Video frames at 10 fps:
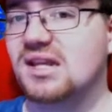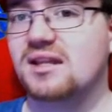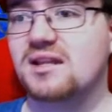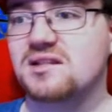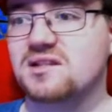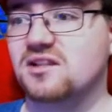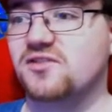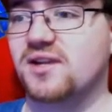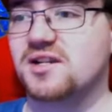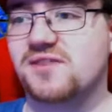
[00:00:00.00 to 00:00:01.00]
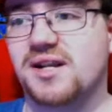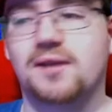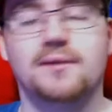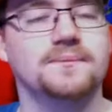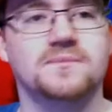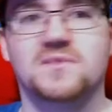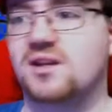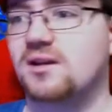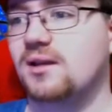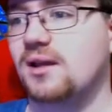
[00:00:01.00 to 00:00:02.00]
And these are the tracks right here.
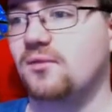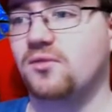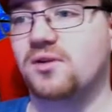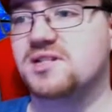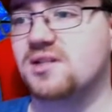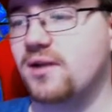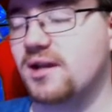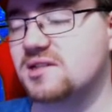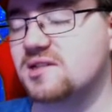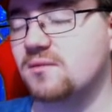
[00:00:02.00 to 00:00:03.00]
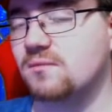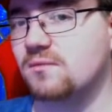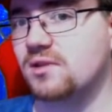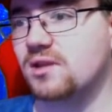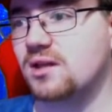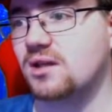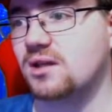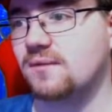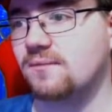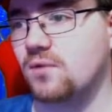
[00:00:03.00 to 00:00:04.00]
And of course, there are some of
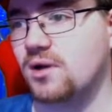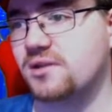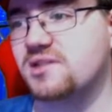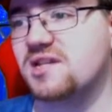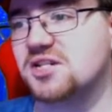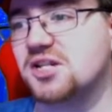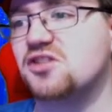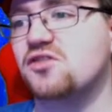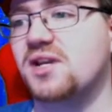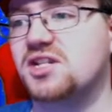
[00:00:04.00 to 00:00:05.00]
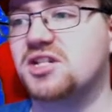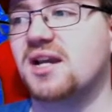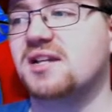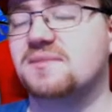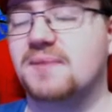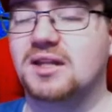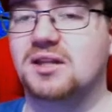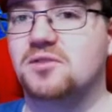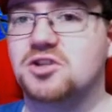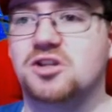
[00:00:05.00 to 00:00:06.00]
the, well, there's actually three tracks making
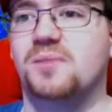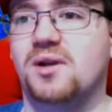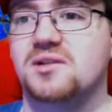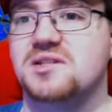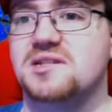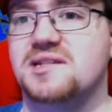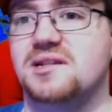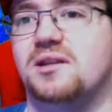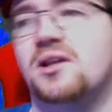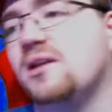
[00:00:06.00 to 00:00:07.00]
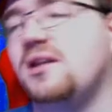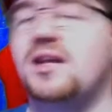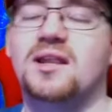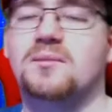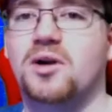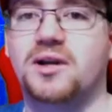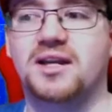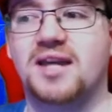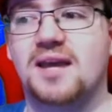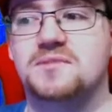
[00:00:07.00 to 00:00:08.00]
their return appearances in, you know, any the other
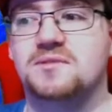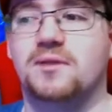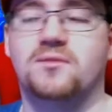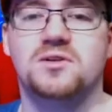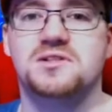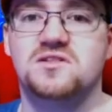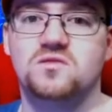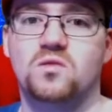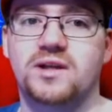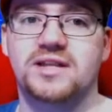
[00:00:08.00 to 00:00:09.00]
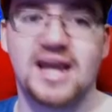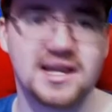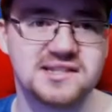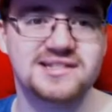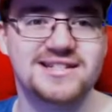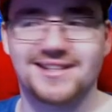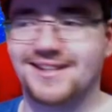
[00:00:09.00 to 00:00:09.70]
market games. But of course, there's one that hasn't.